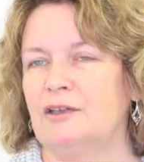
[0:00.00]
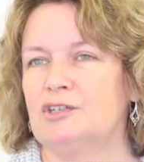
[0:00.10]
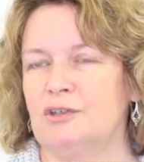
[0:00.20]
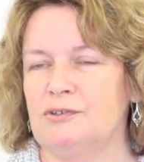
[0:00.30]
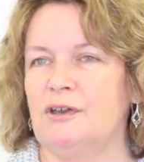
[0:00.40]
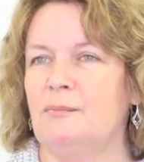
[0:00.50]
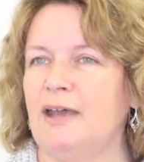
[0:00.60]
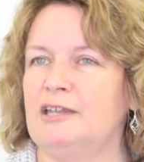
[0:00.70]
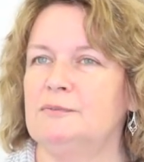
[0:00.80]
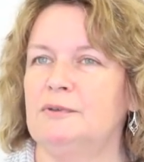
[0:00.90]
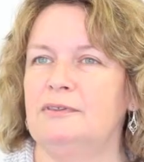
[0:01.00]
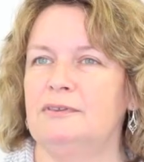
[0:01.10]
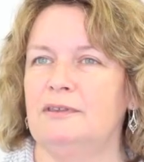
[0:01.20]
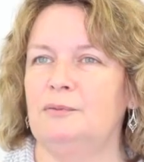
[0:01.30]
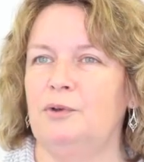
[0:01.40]
shows our
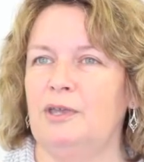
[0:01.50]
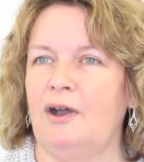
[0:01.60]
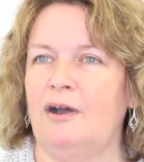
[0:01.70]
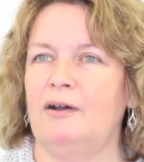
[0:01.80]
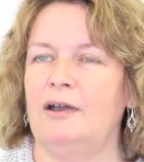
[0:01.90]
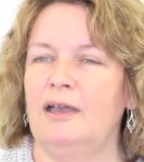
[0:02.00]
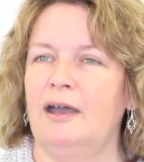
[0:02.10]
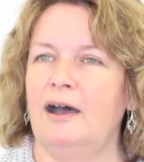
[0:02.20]
management that we are